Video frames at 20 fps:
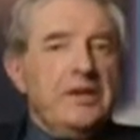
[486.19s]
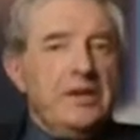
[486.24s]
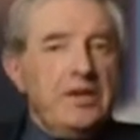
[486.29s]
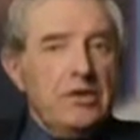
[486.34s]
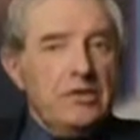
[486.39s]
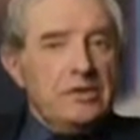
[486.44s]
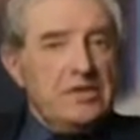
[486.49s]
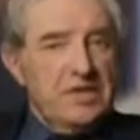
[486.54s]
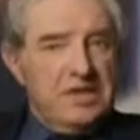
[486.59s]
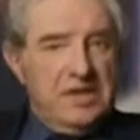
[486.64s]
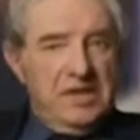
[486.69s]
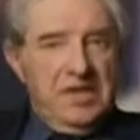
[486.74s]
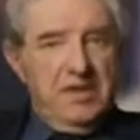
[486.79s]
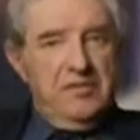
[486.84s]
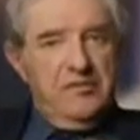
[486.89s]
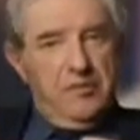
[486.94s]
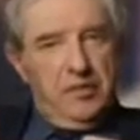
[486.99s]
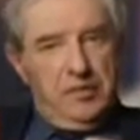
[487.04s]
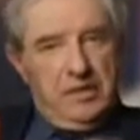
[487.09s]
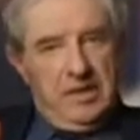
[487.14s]

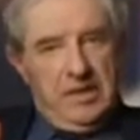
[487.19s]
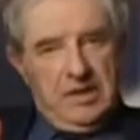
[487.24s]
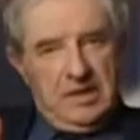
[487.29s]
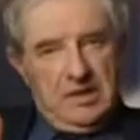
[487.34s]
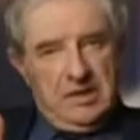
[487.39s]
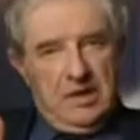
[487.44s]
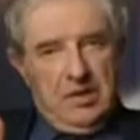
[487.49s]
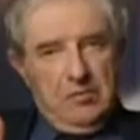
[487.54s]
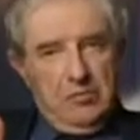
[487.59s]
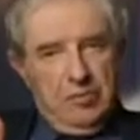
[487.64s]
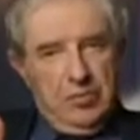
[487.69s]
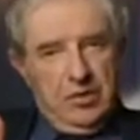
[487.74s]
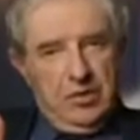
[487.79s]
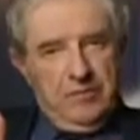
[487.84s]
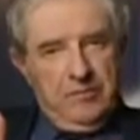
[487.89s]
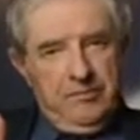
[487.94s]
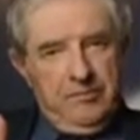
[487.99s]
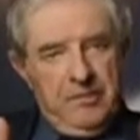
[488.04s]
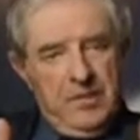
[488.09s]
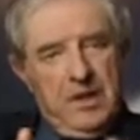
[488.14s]
nudity, for
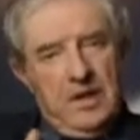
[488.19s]
example.